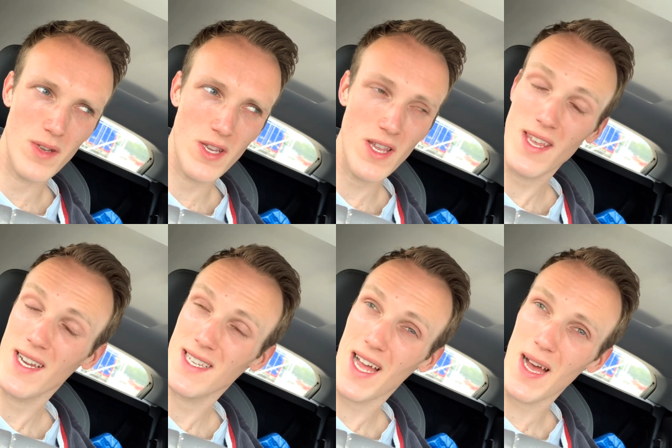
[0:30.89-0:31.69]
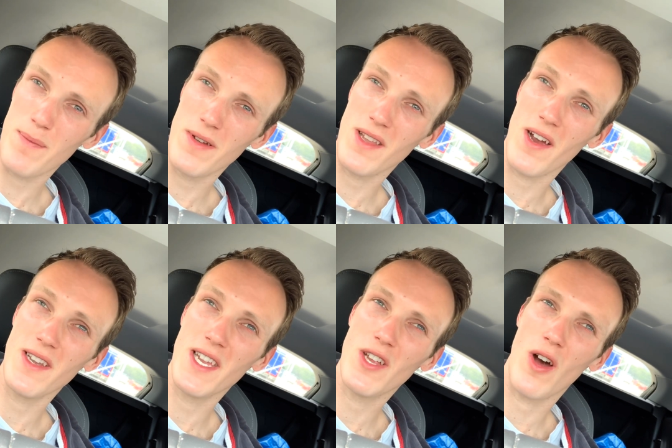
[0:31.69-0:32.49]
Good things that happened. I
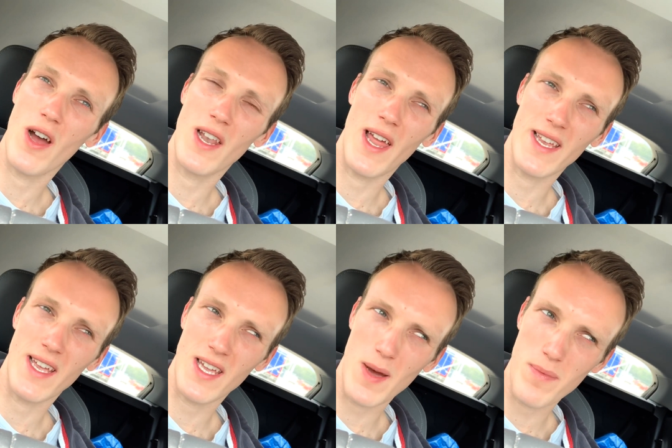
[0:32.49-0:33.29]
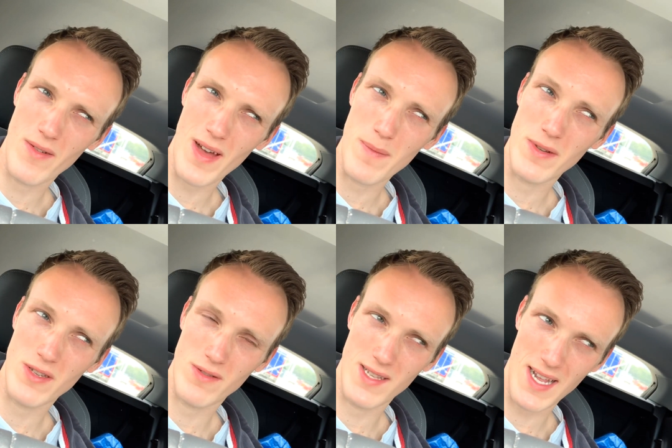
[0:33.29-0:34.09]
only got like a couple of
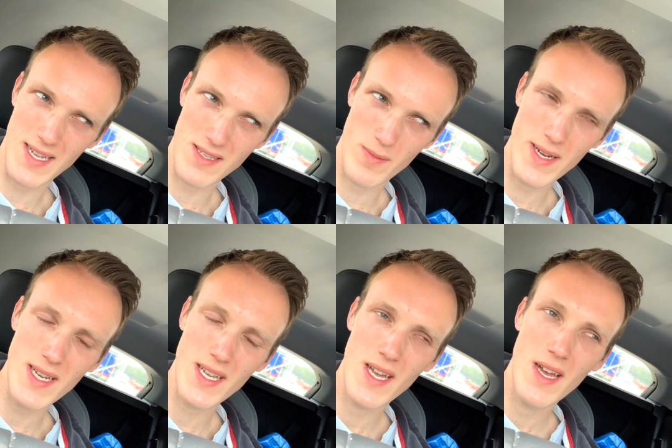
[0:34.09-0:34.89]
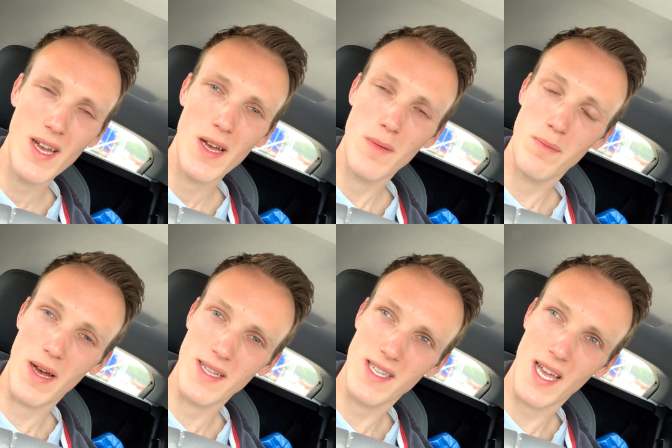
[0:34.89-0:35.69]
Amazons last week,
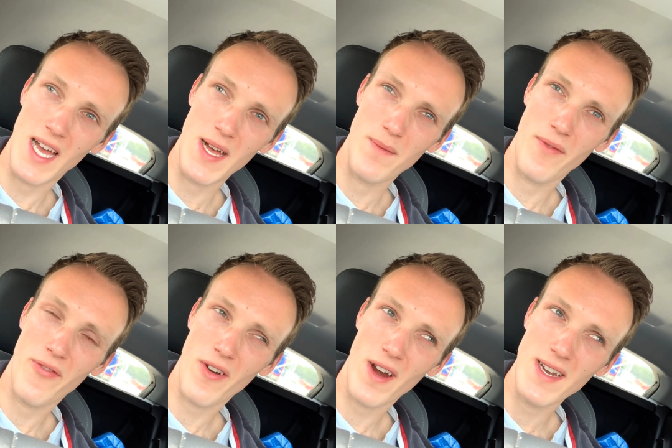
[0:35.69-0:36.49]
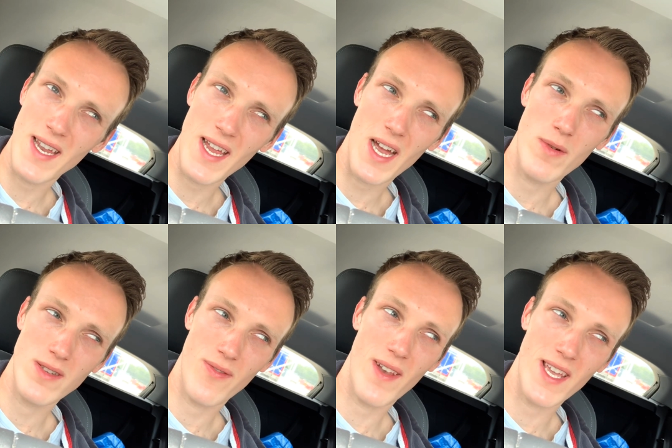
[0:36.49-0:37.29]
but Friday I
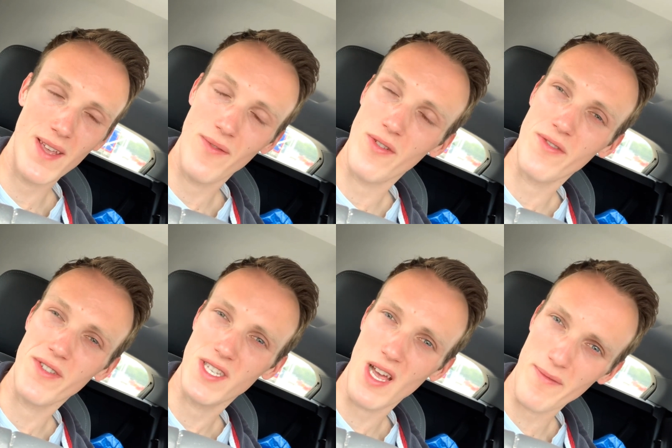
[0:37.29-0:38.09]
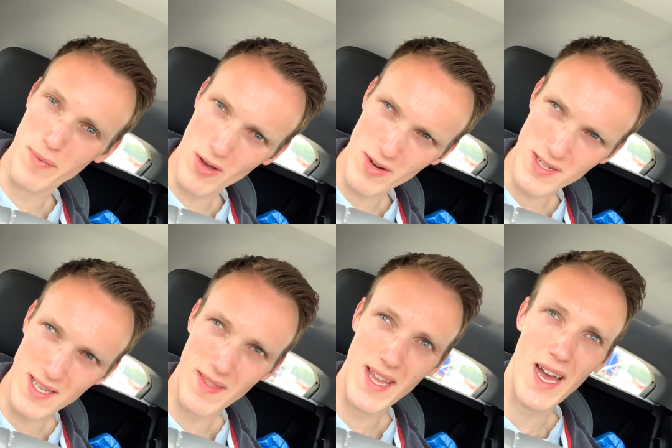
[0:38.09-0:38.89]
was flicking for reserve blocks
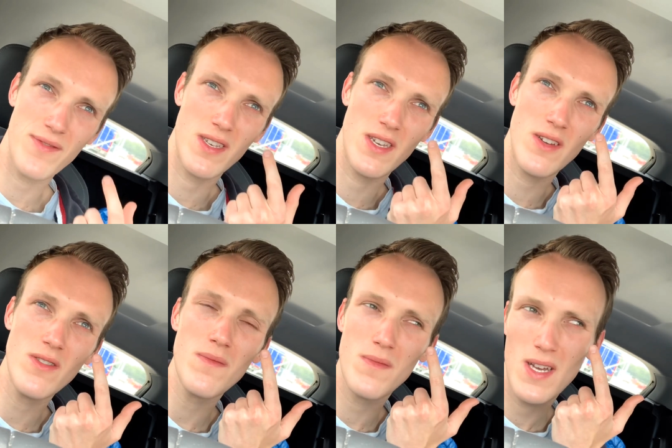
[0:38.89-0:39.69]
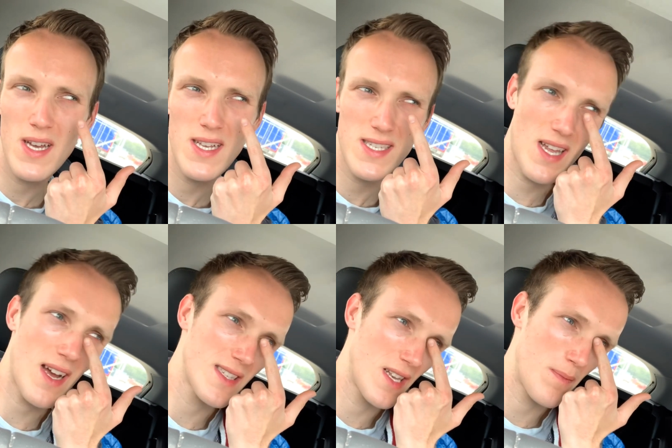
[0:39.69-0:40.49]
in the afternoon.
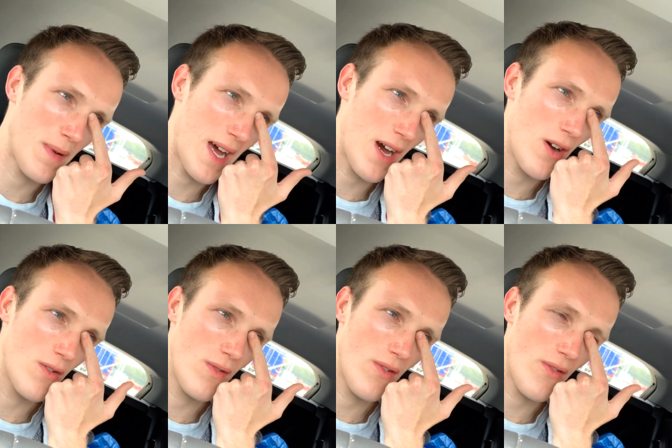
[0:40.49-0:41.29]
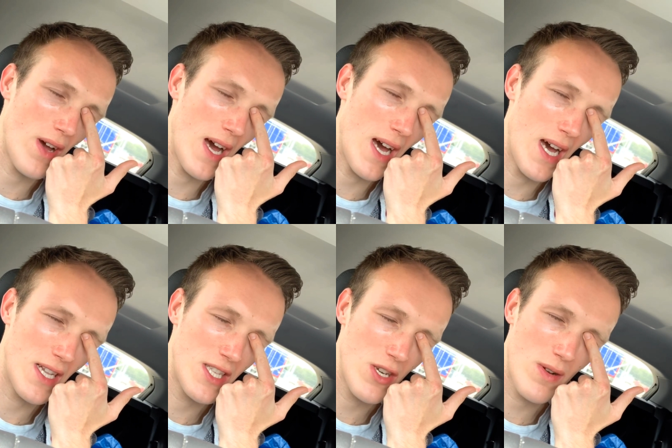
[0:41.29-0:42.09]
Started about
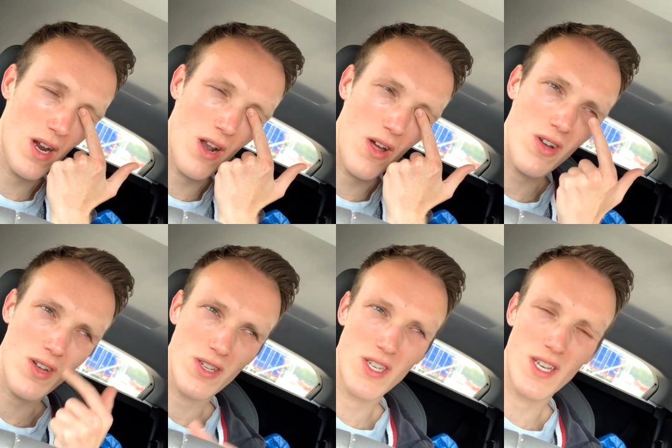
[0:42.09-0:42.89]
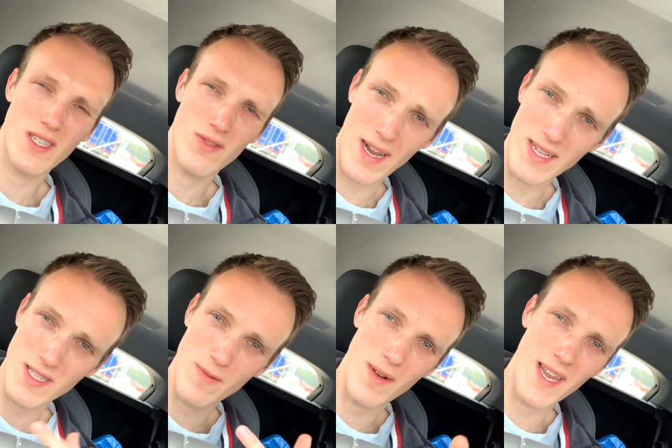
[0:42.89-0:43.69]
2 o'clock, just
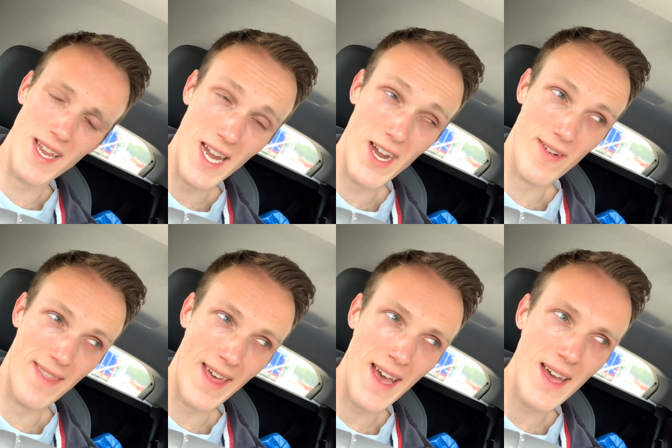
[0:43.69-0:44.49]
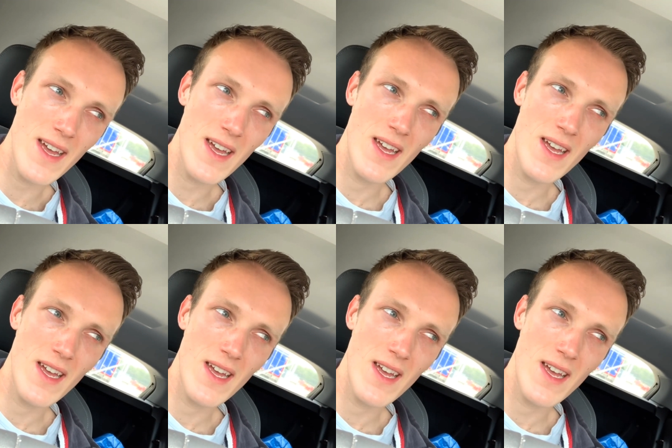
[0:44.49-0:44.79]
randomly here and there.